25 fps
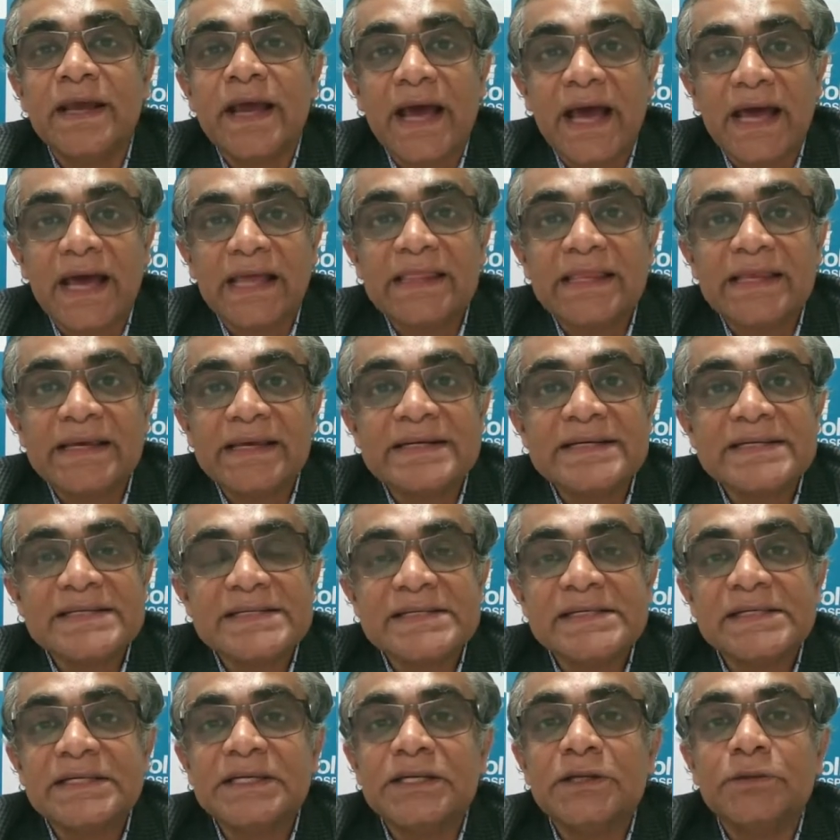And there are
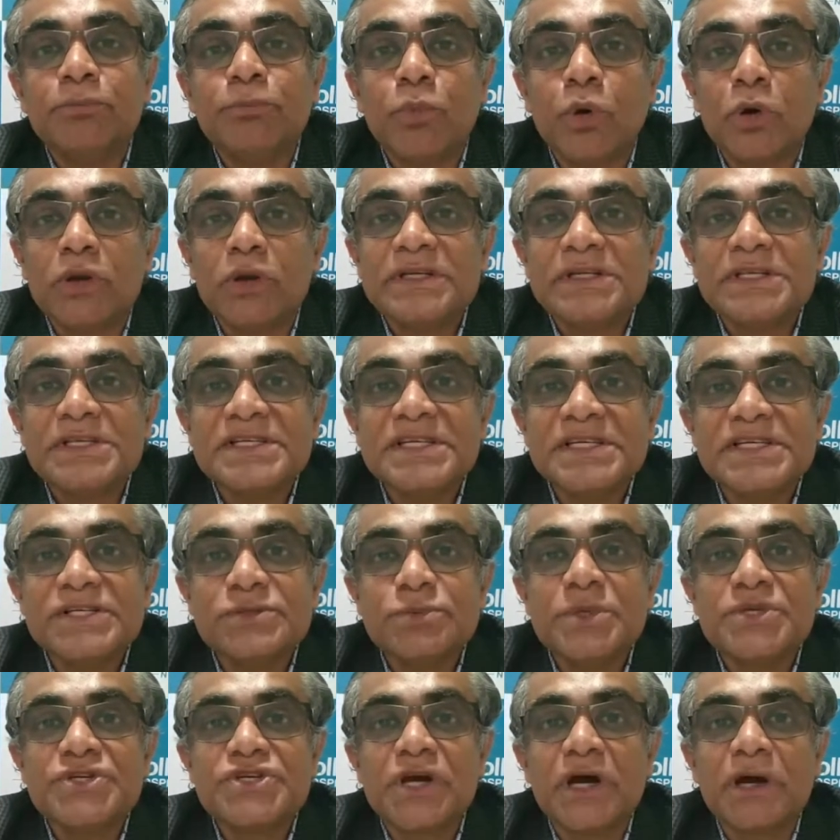certain policies
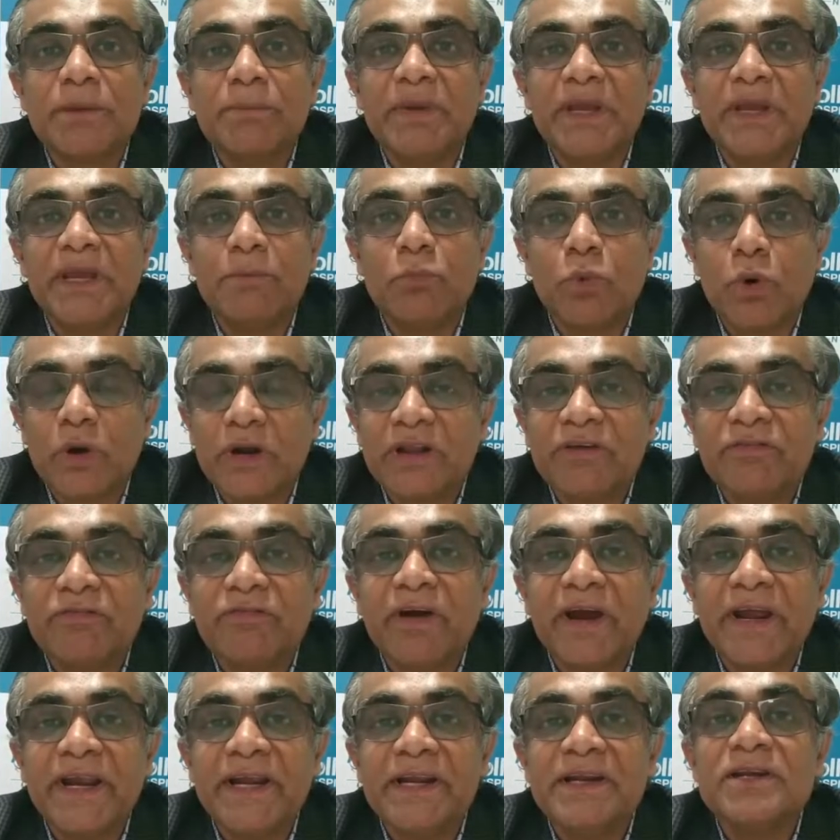which are being
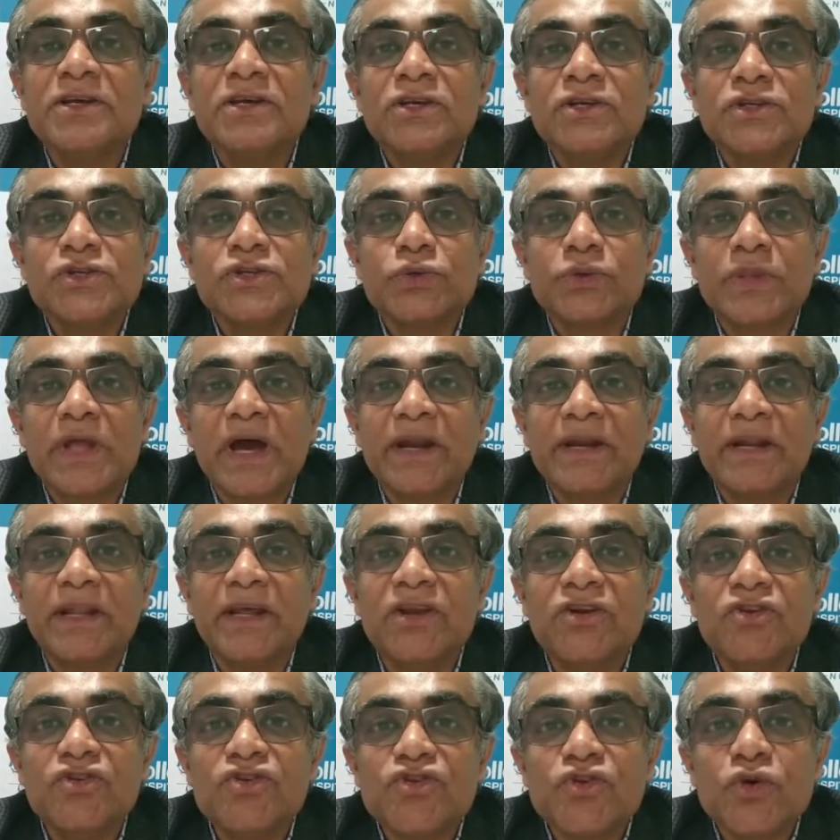modified so that
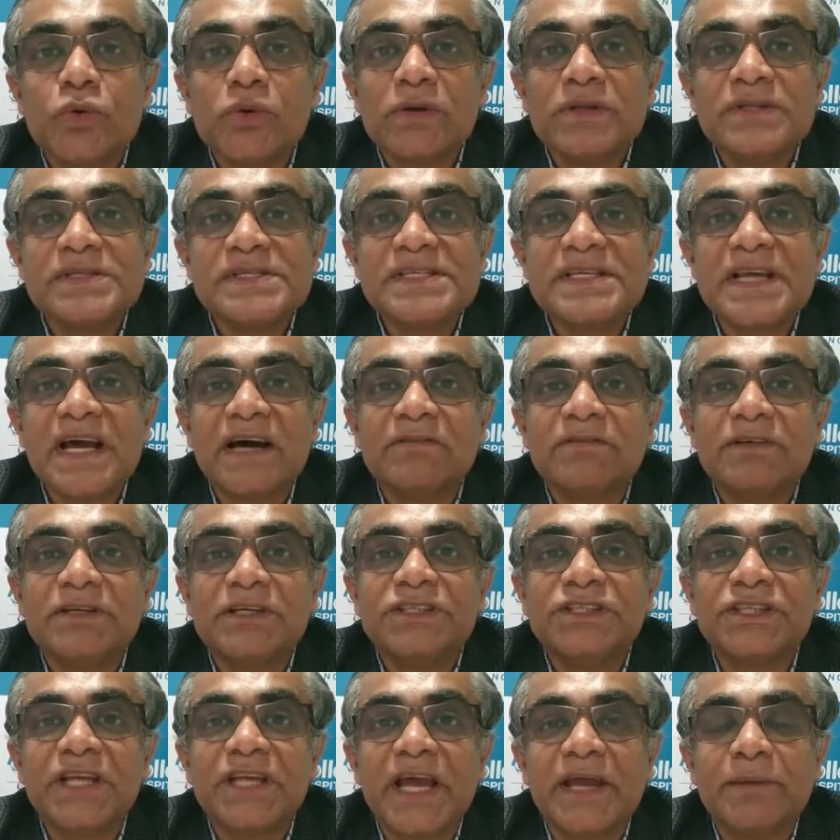insurance
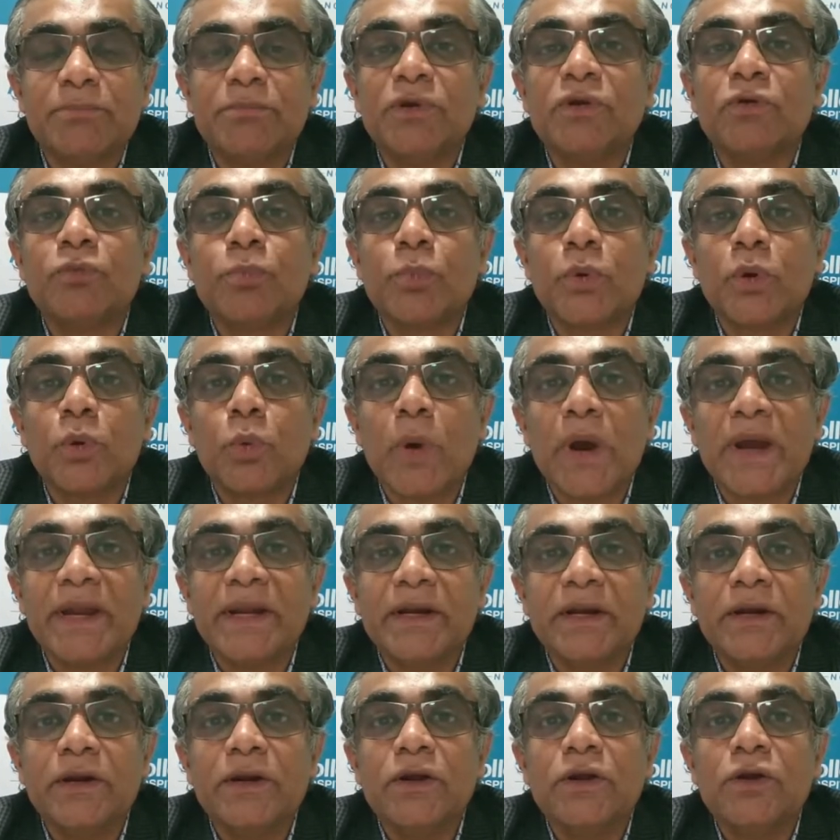coverage can be
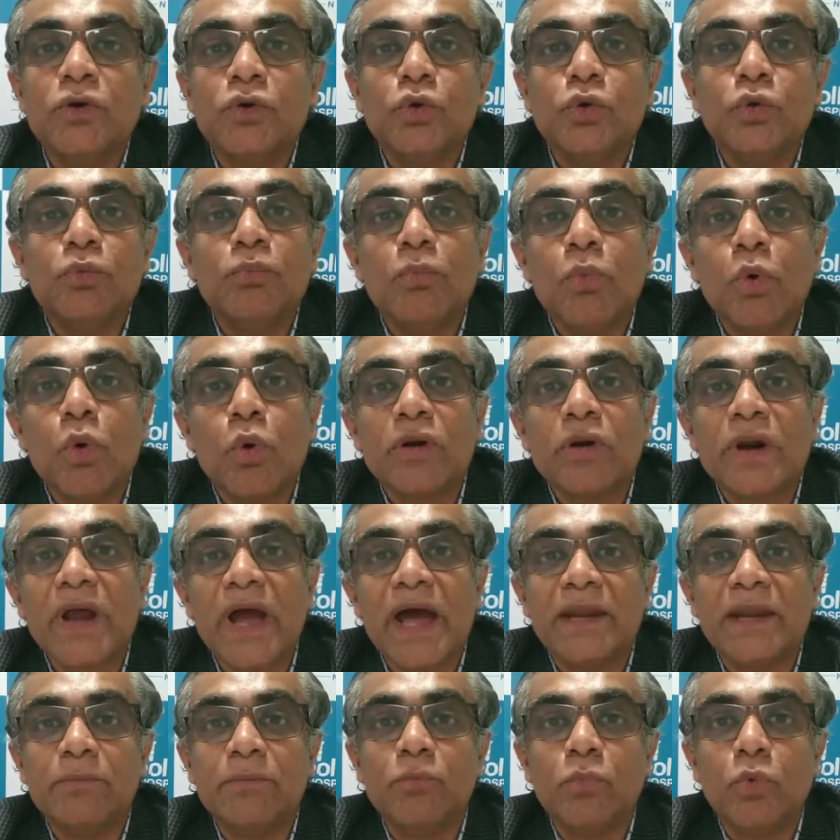provided to more
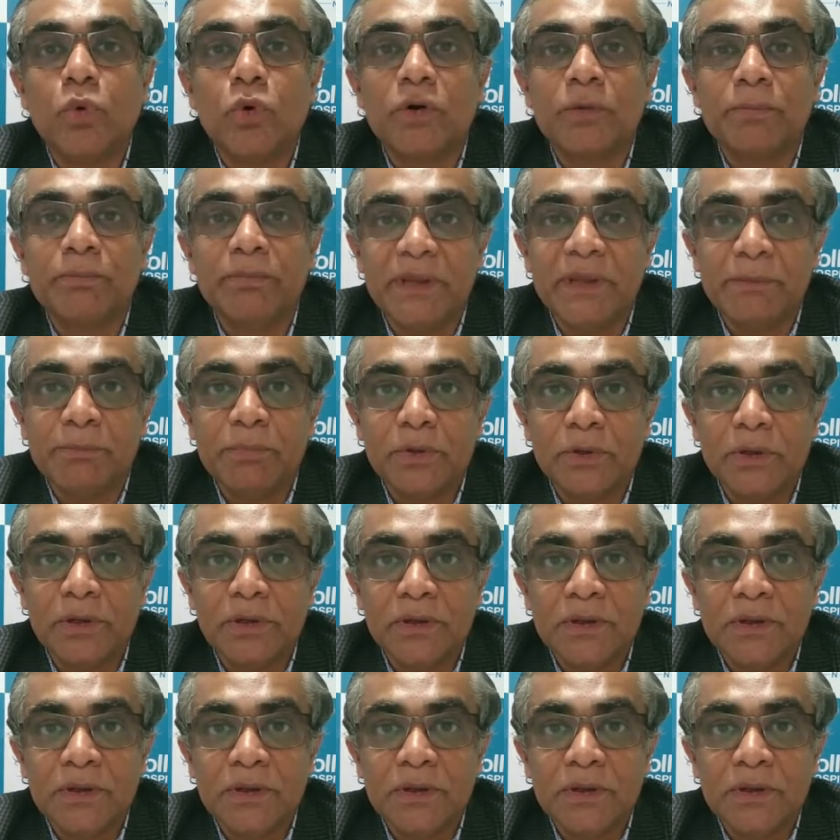and more people.